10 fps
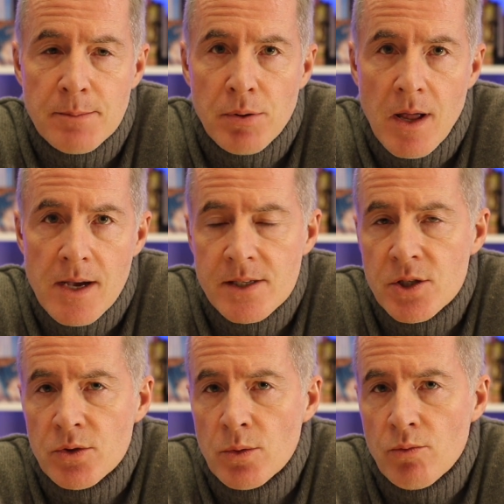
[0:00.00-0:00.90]
applies
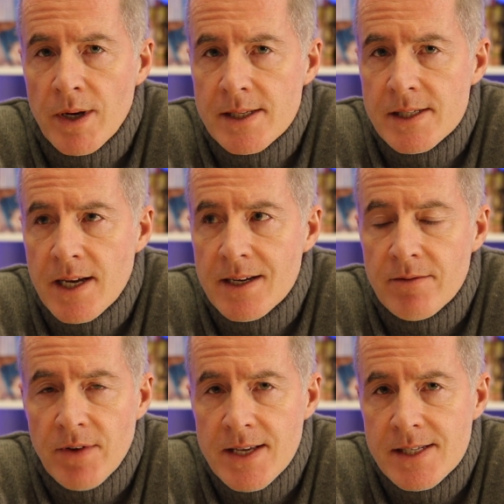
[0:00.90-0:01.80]
to real estate
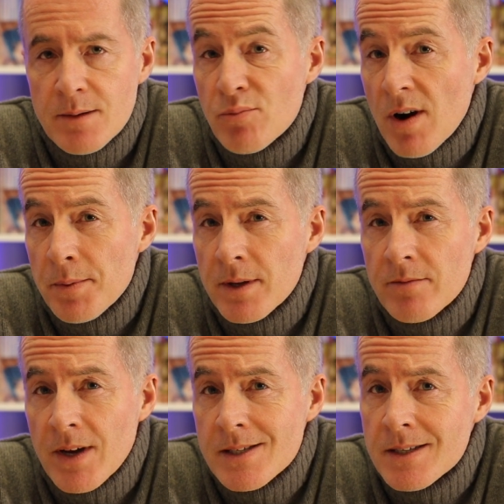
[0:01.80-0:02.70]
investing,
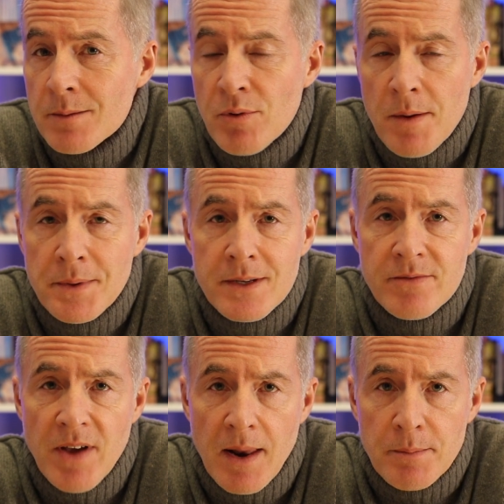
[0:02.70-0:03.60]
property
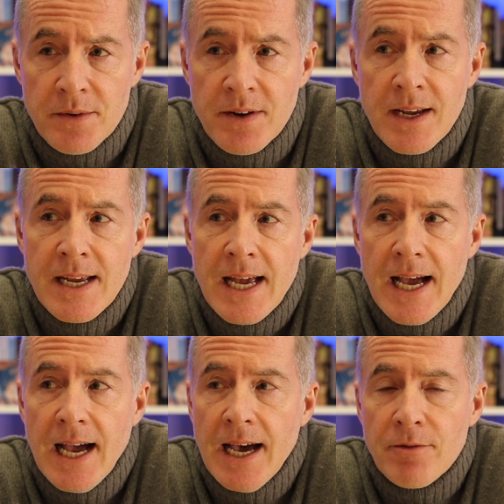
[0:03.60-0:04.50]
development,
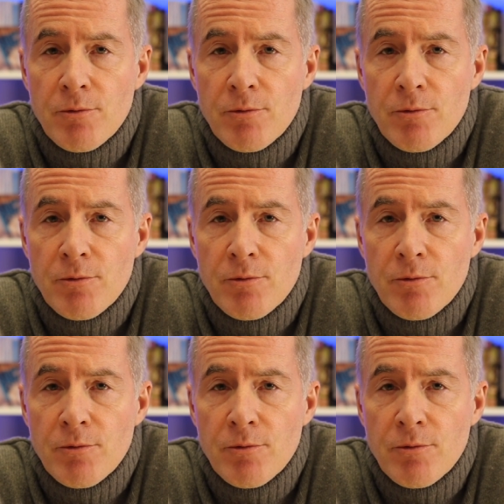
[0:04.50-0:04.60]
and